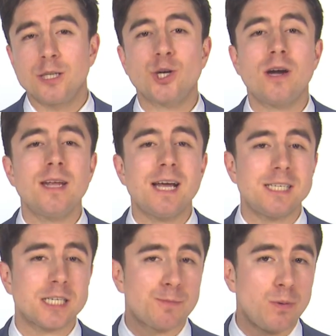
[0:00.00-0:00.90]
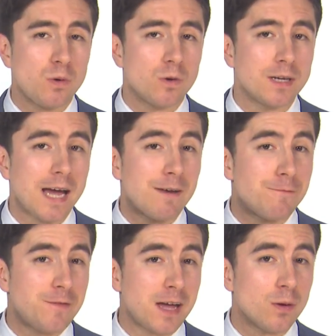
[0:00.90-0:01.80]
China has explored and
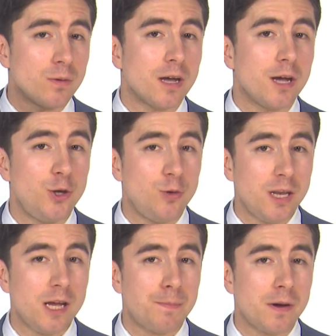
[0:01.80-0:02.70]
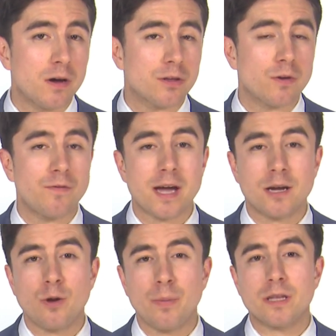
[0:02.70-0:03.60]
found a unique path of
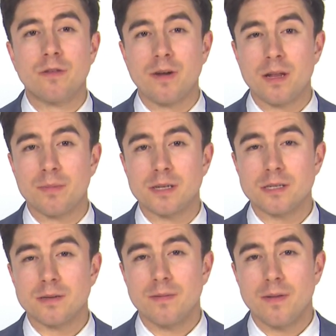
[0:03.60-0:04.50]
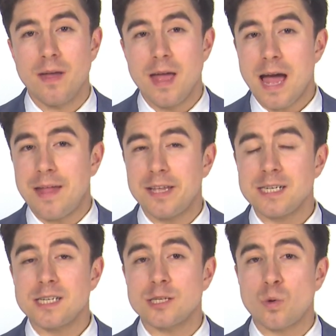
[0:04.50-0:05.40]
economic development, and
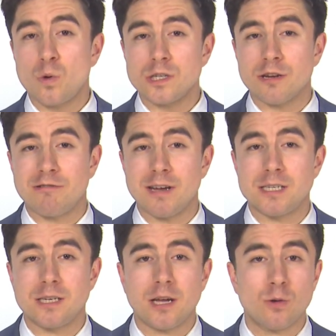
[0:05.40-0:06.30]
this has also created an